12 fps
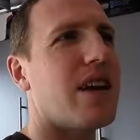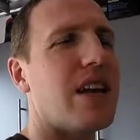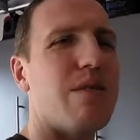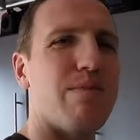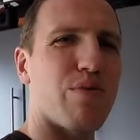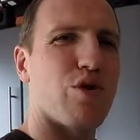it
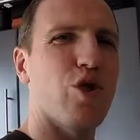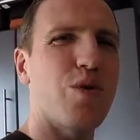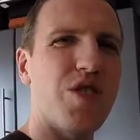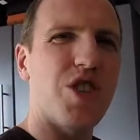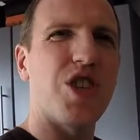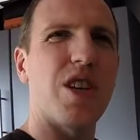
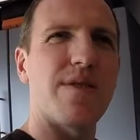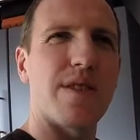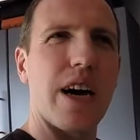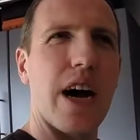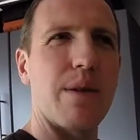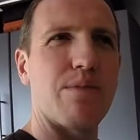improves shift
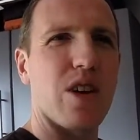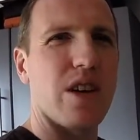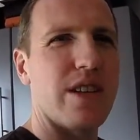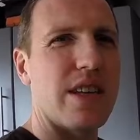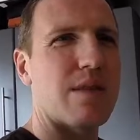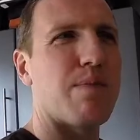times
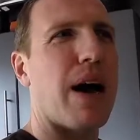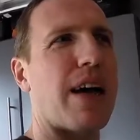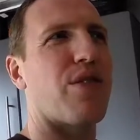on this by